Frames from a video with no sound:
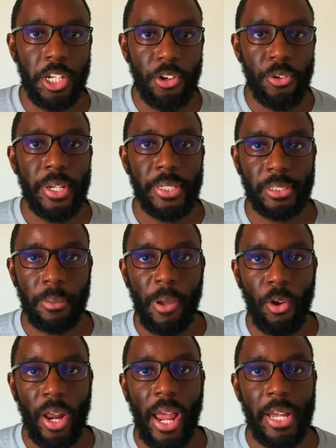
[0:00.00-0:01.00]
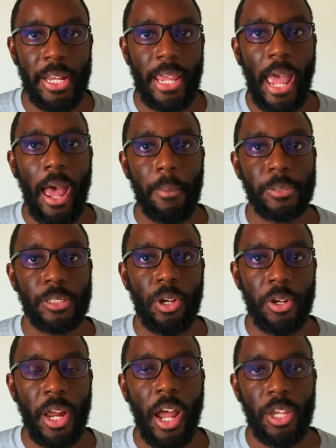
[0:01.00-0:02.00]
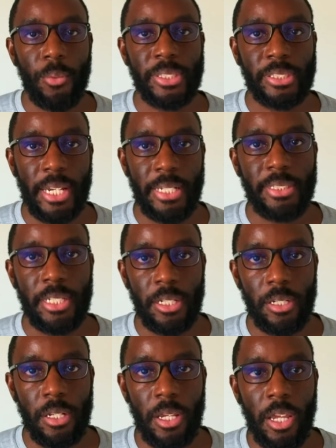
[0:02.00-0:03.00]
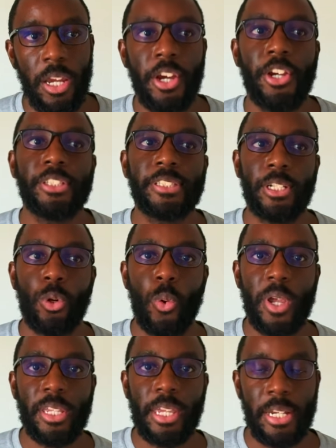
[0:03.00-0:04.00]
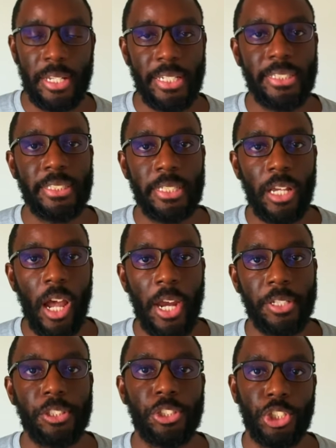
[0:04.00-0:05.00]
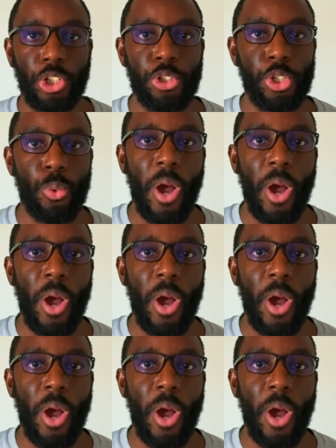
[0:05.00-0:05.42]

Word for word: Curious about hiding apps on iOS 18? Here's a quick and easy guide to show you